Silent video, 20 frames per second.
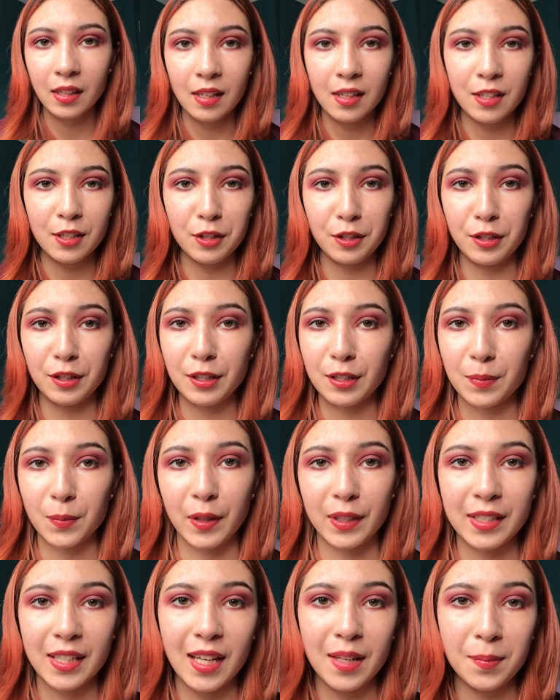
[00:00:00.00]
So this is my
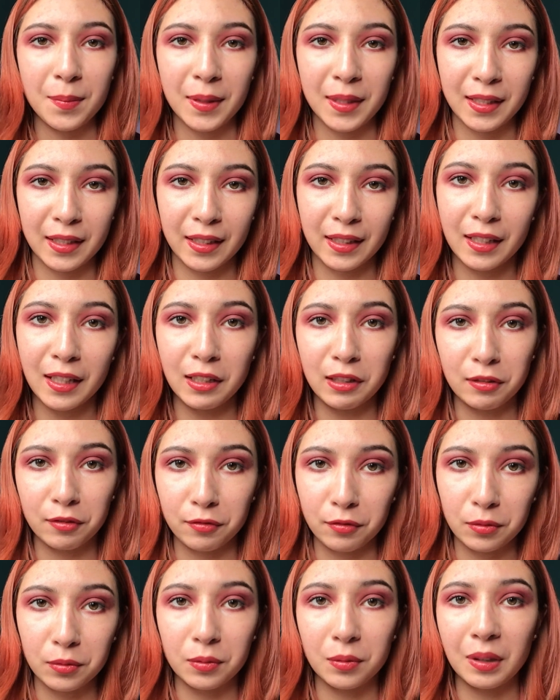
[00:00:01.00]
10-minute
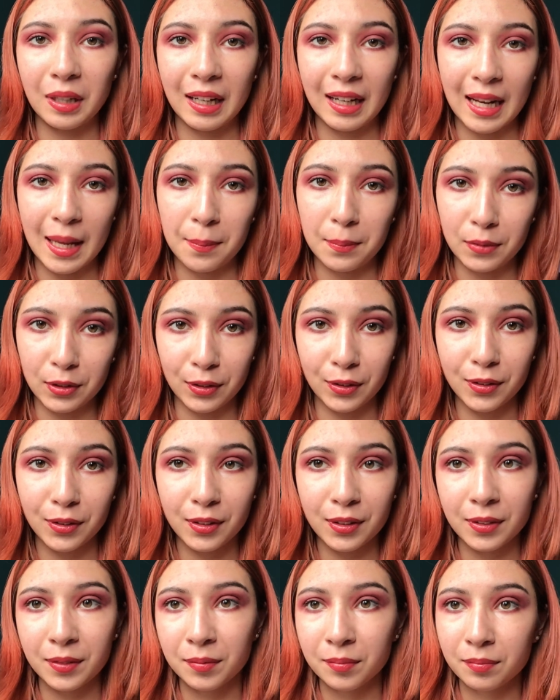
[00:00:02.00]
colourful glam look.
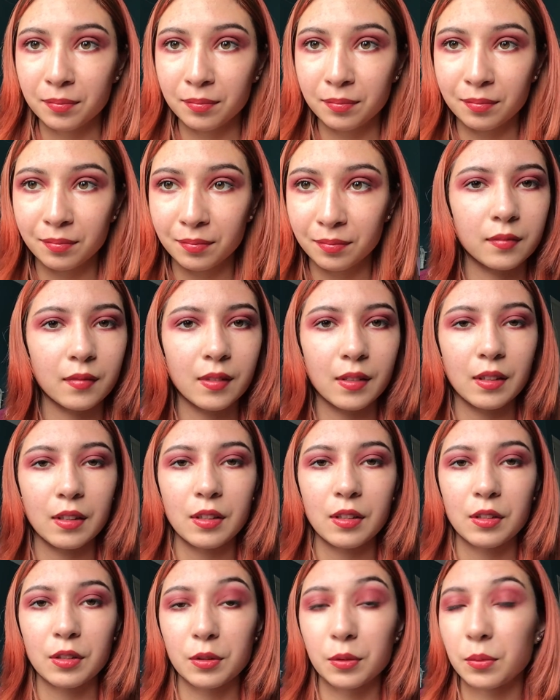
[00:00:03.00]

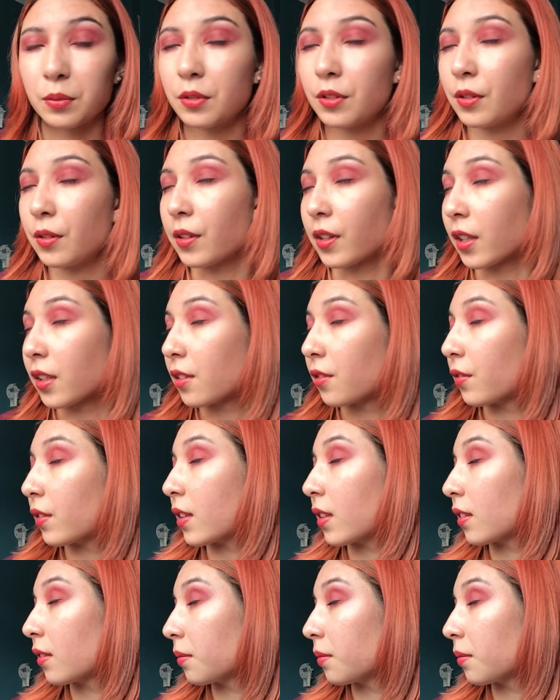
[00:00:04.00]
So what do you think of it?